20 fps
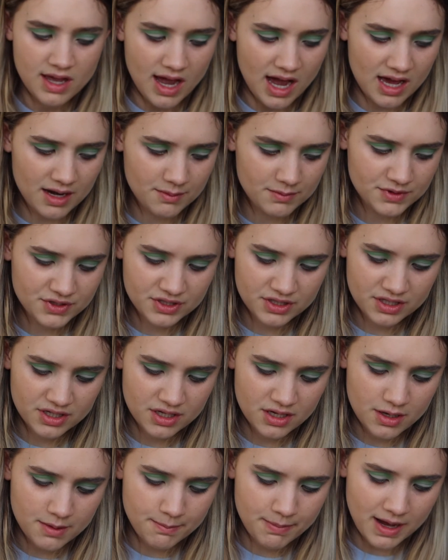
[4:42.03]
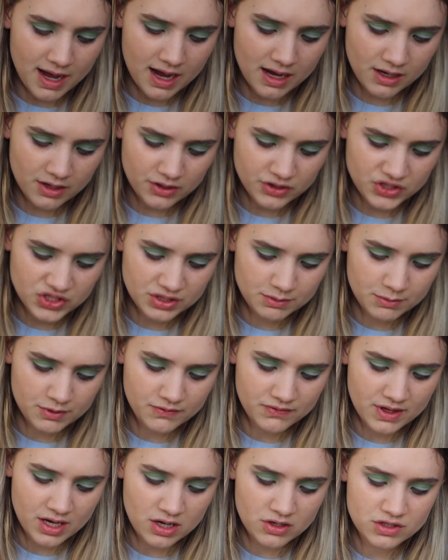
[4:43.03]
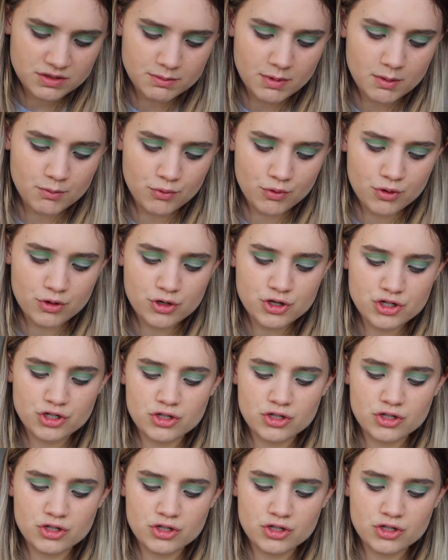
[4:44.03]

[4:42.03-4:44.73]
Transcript: And I'm just going to pack some of that onto my brush.